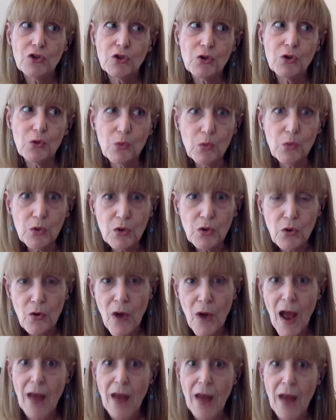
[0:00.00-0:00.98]
to
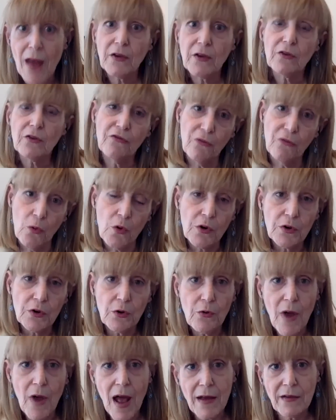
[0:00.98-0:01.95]
your addict, for
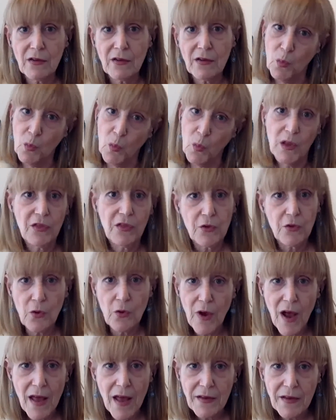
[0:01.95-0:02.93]
your addict, with
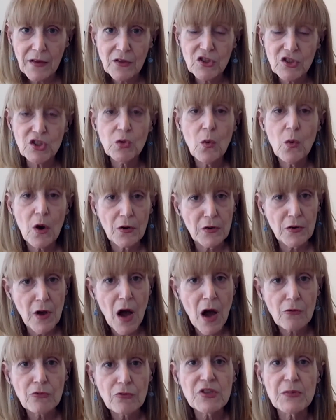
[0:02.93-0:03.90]
your addict, you are
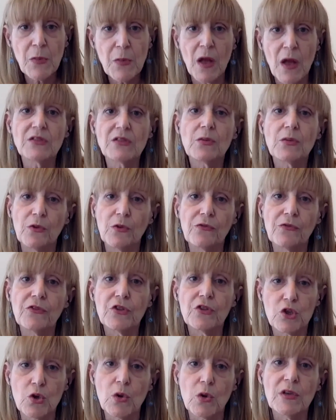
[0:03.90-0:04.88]
not responsible
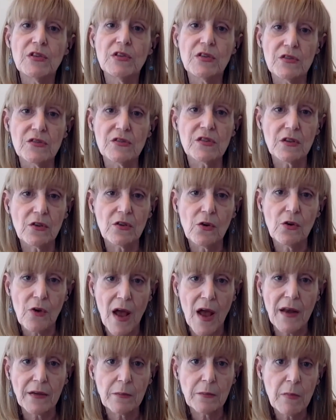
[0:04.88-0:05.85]
for the choices that
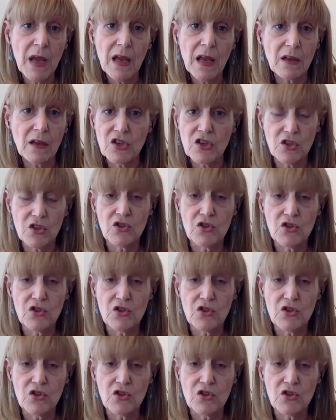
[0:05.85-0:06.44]
your addict makes.